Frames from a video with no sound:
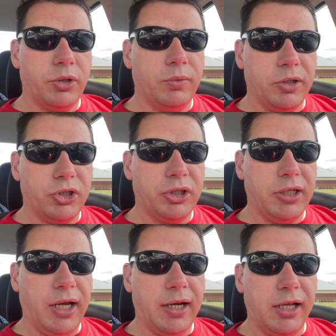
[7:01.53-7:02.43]
was she
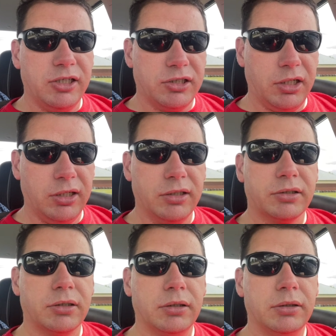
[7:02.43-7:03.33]
had a
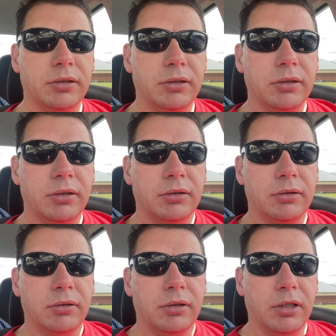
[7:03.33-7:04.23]
cyst
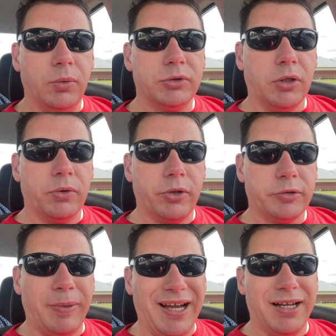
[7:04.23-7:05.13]
that was on her
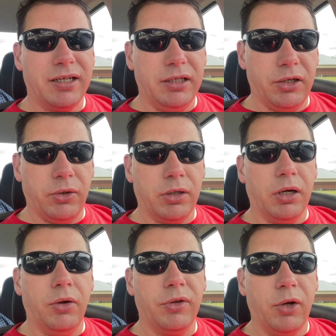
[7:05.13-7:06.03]
spine a year
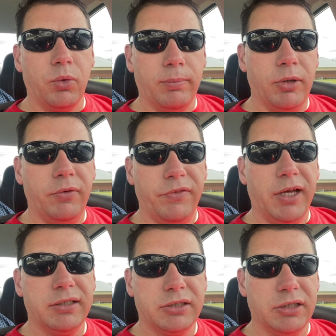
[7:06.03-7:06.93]
ago. They removed
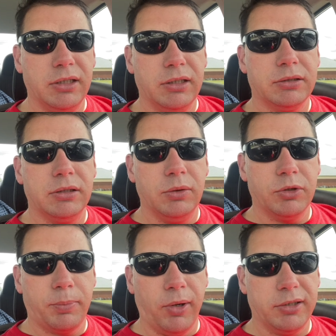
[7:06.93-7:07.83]
that cyst. It was
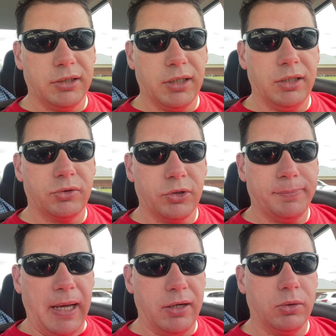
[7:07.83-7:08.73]
pressing against her
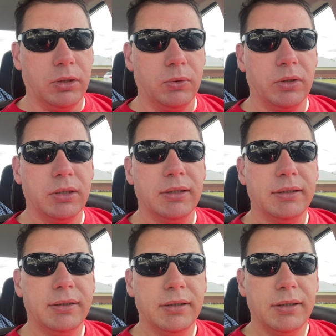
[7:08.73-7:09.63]
spinal cord.
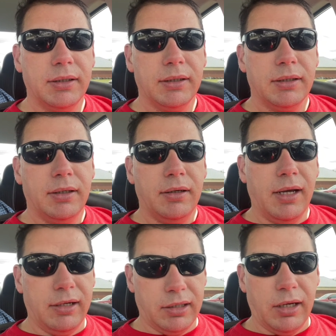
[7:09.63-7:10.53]

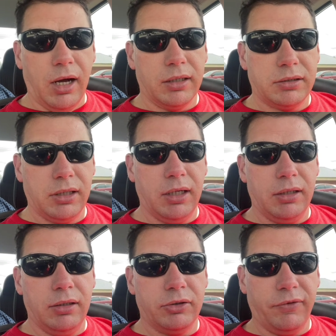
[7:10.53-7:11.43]
And the doc
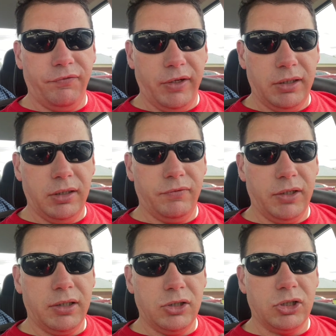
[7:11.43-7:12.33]
said there's a
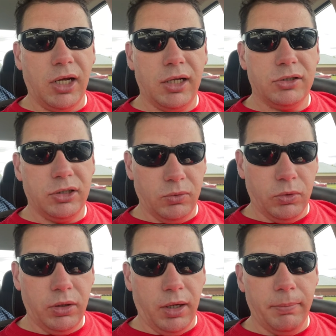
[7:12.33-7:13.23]
50-50 chance it
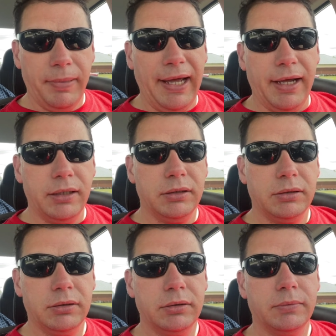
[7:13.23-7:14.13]
will come back.
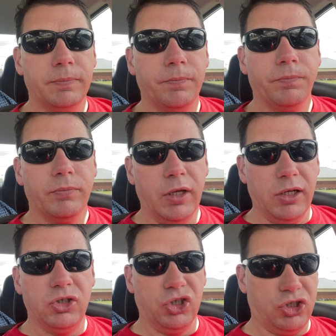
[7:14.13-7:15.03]
It
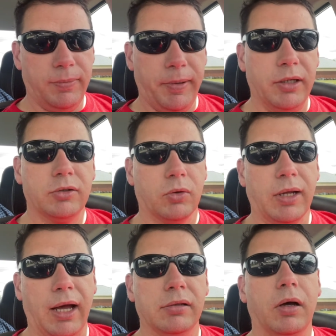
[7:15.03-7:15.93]
just depends on
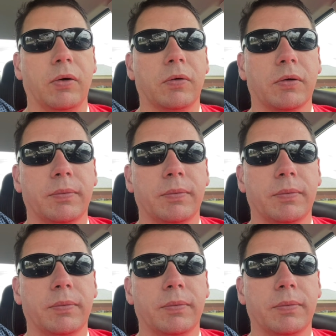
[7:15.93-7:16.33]
how long.